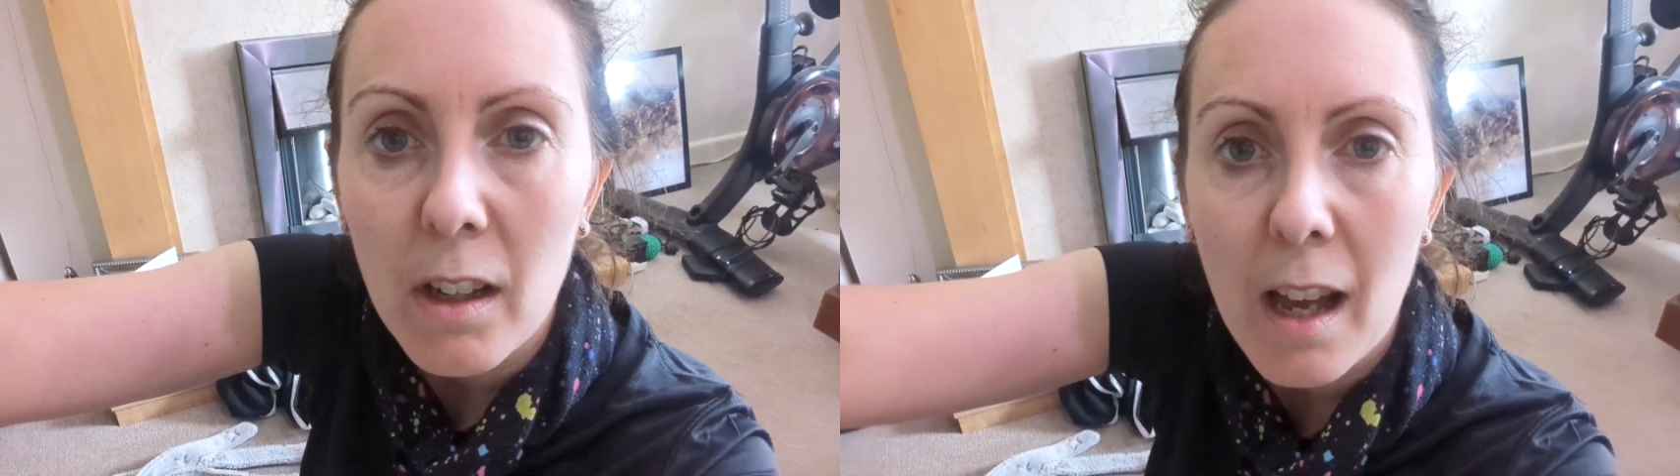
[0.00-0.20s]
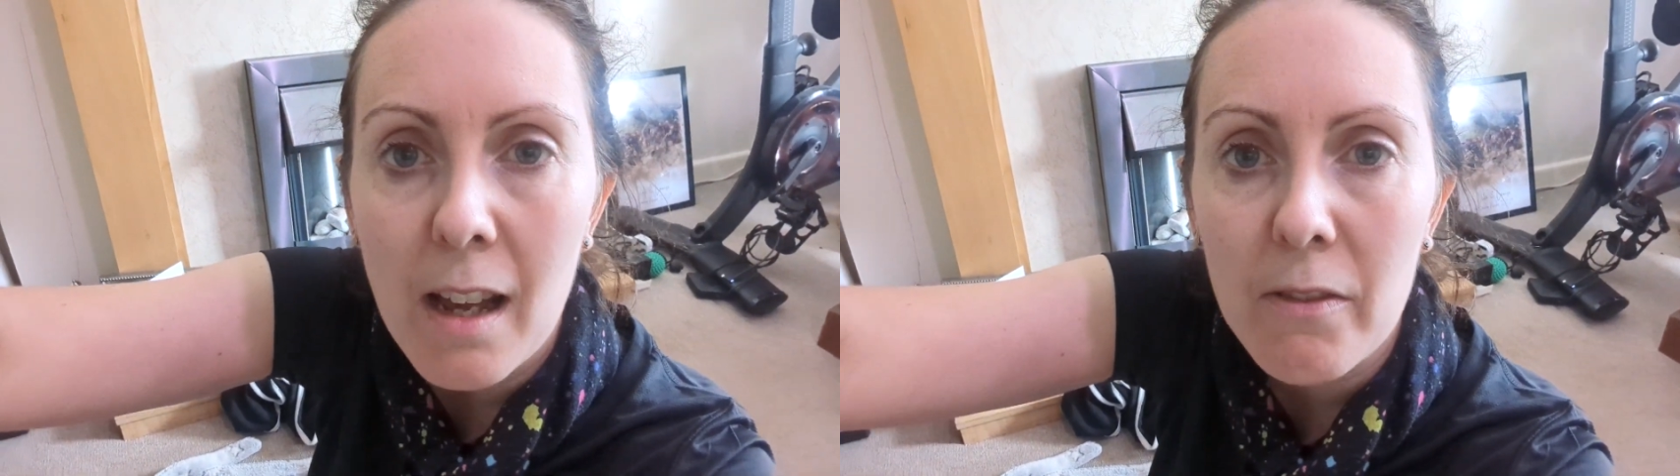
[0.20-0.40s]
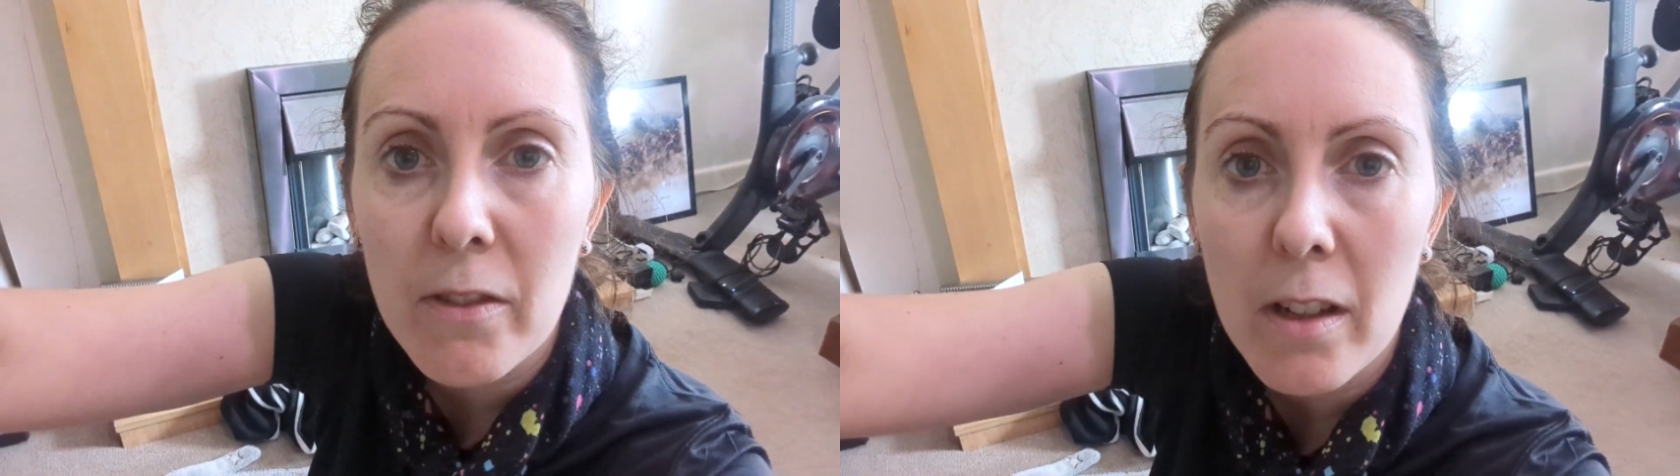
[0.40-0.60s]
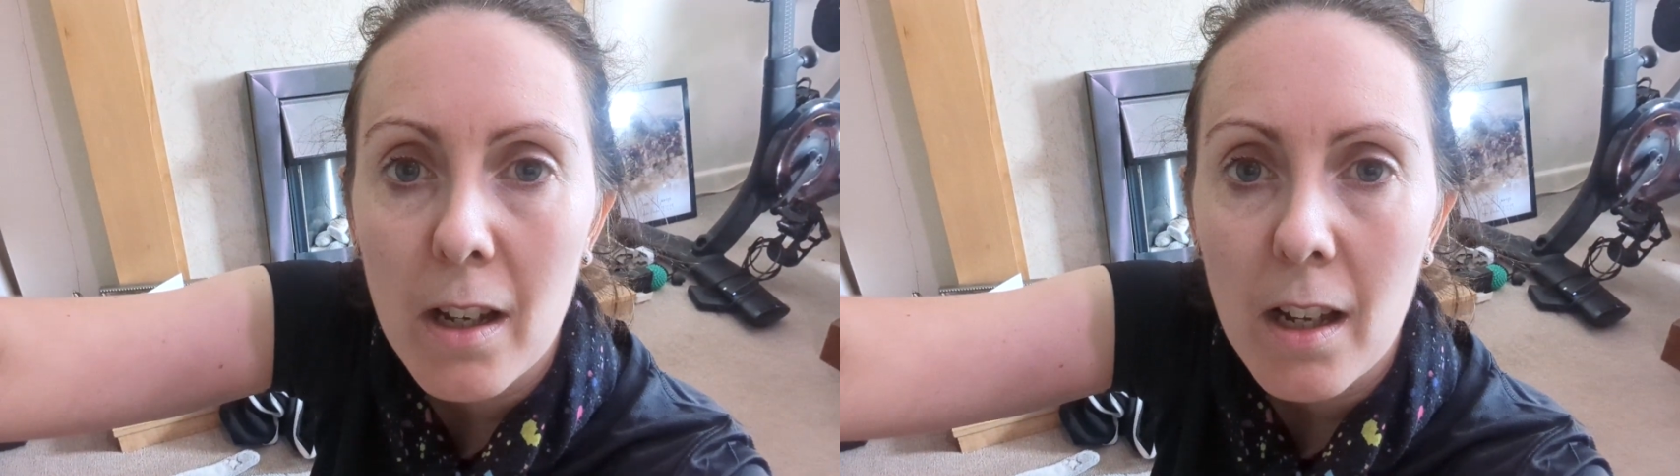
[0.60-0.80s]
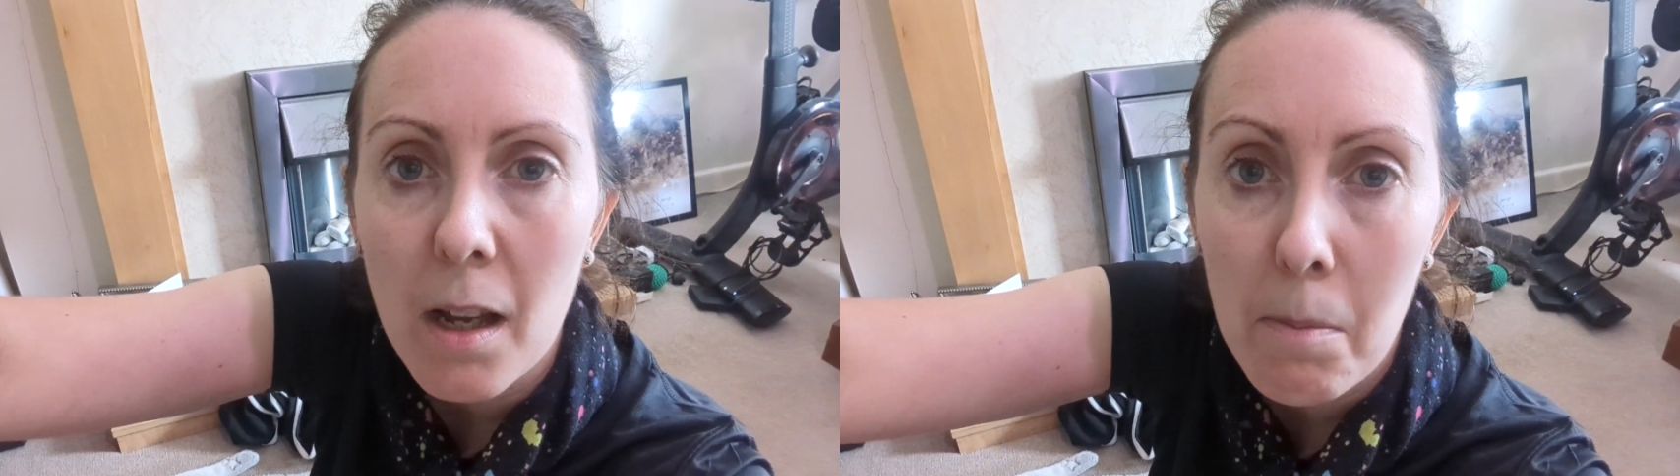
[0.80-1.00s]
have
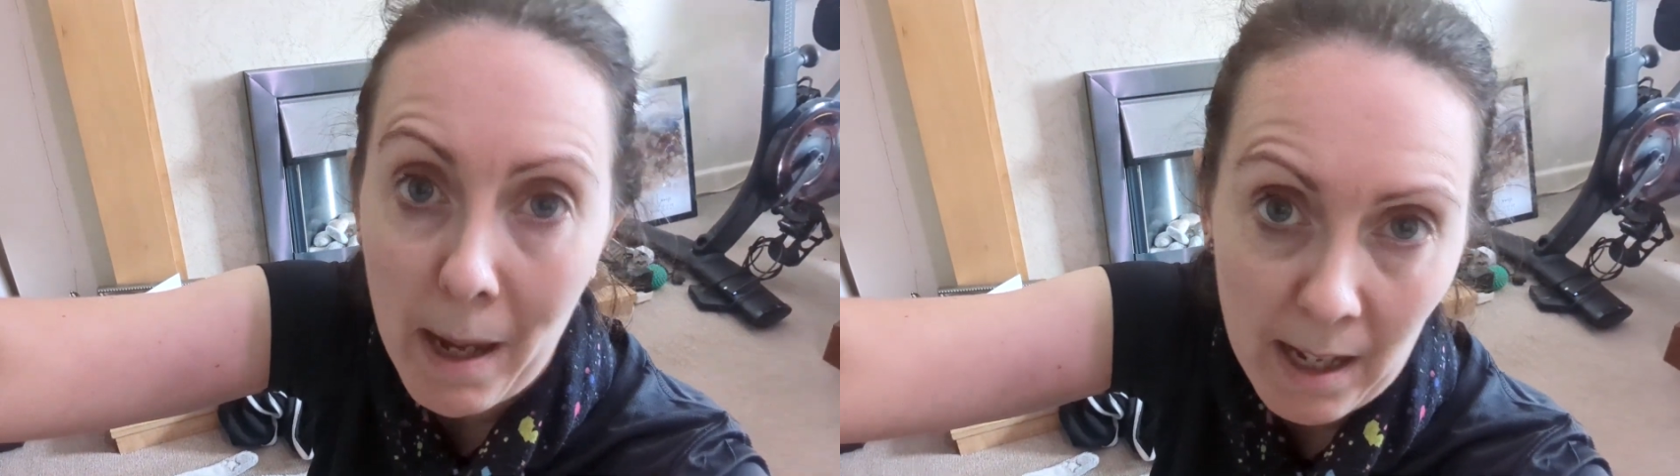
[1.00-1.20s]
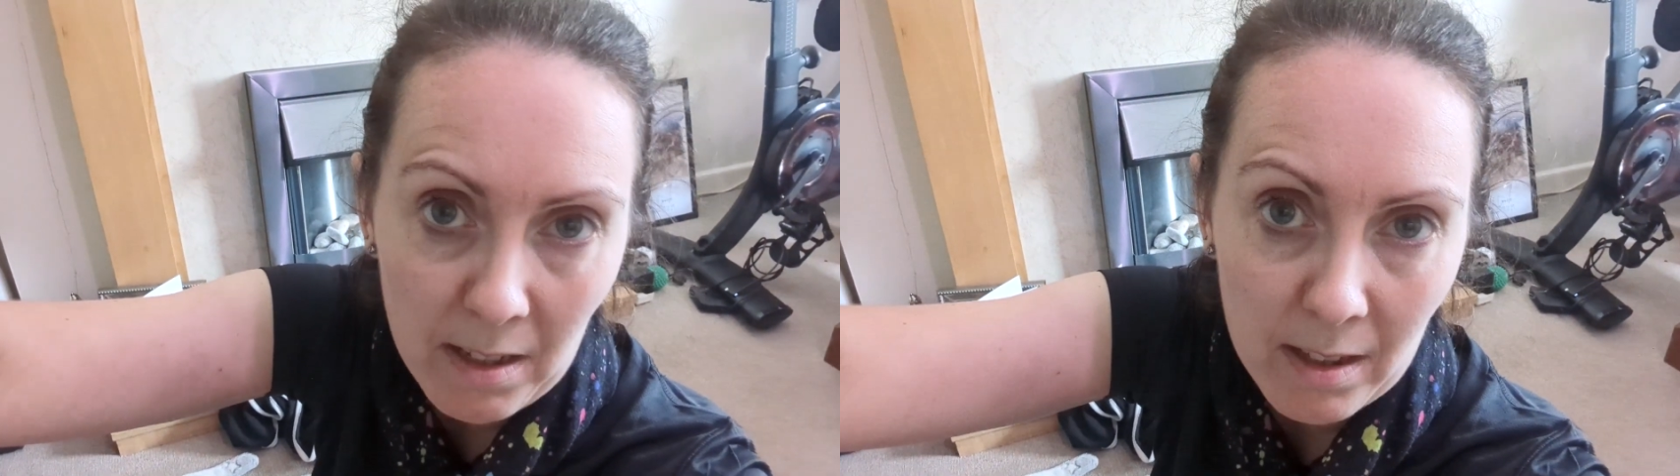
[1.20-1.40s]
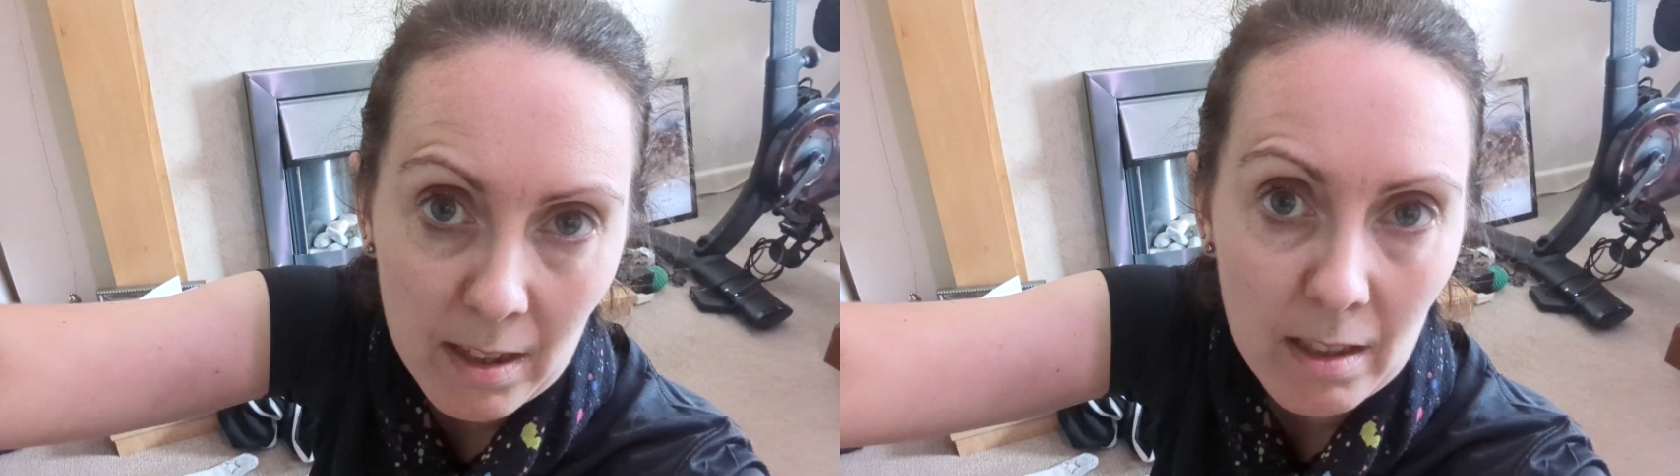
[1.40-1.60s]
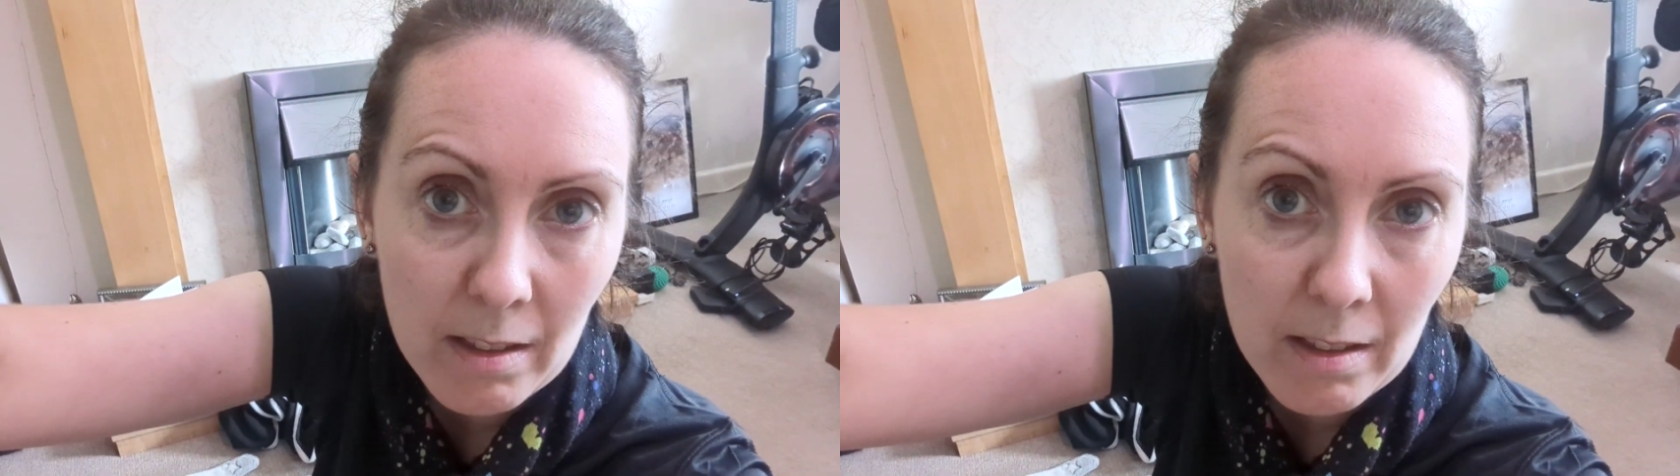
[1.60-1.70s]
a bath,